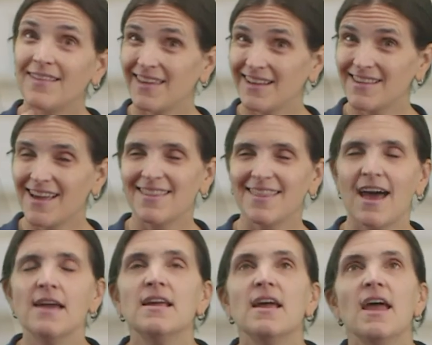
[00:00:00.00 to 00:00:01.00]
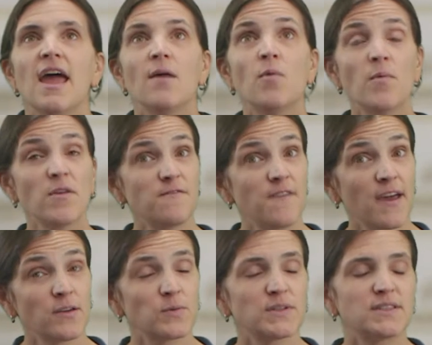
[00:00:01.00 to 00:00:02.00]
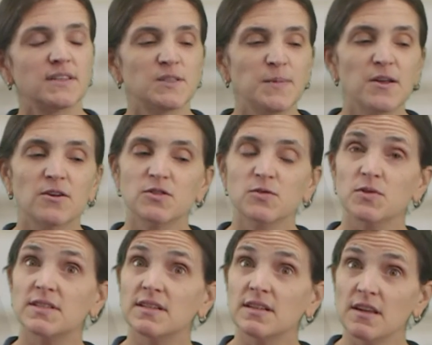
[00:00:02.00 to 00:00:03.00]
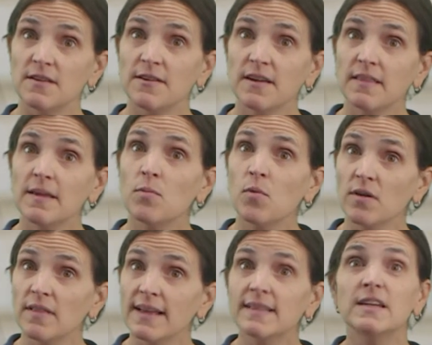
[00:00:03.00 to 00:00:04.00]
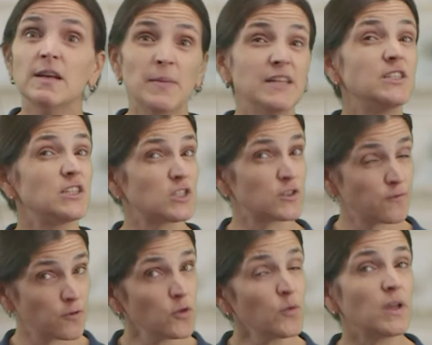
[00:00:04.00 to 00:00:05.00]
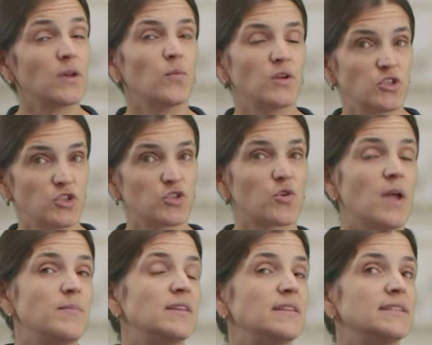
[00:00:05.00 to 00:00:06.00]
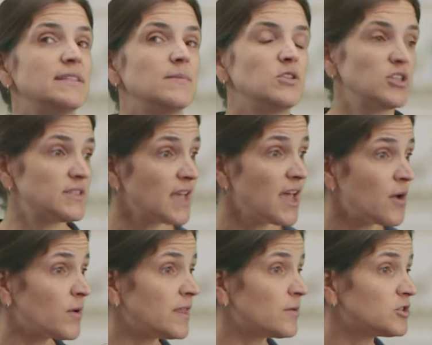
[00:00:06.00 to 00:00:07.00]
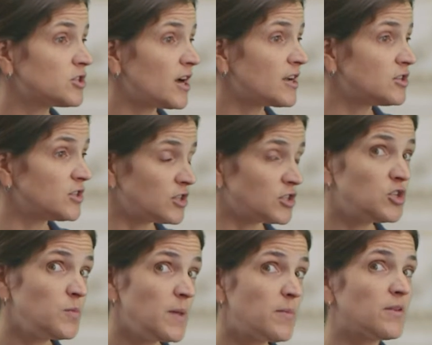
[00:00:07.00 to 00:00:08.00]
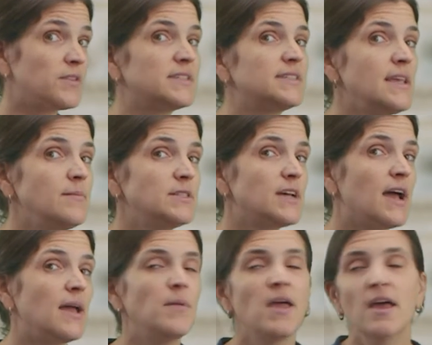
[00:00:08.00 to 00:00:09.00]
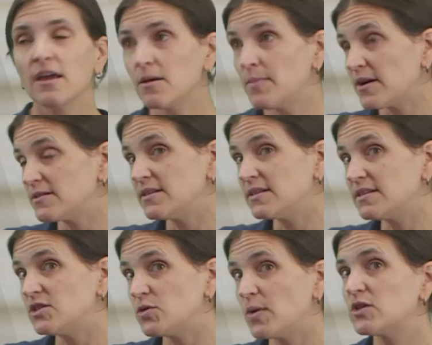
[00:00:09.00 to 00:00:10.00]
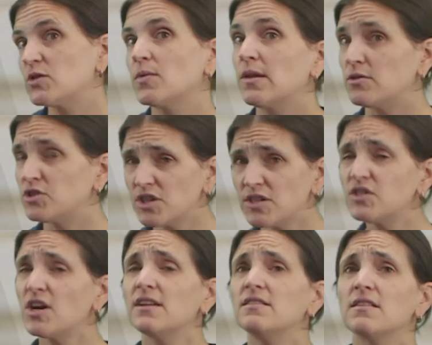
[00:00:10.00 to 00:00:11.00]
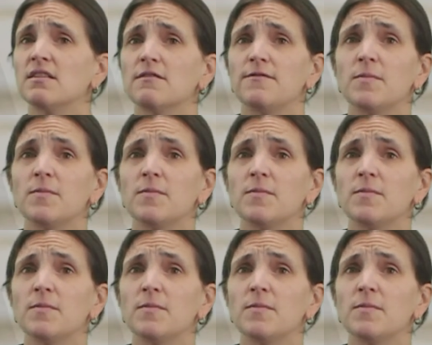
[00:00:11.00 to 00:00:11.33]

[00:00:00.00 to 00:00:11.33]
things like that. And what we found was that speakers were significantly more likely to be disfluent when describing these images when they were talking to the 2 people at the same time compared to the situation when they were just talking to their